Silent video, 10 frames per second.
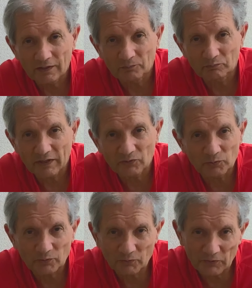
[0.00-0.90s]
makes
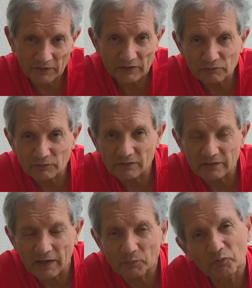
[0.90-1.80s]
for a very different
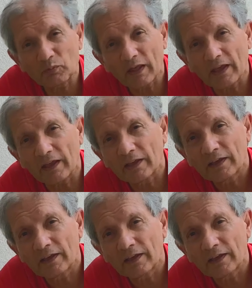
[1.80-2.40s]
type of play.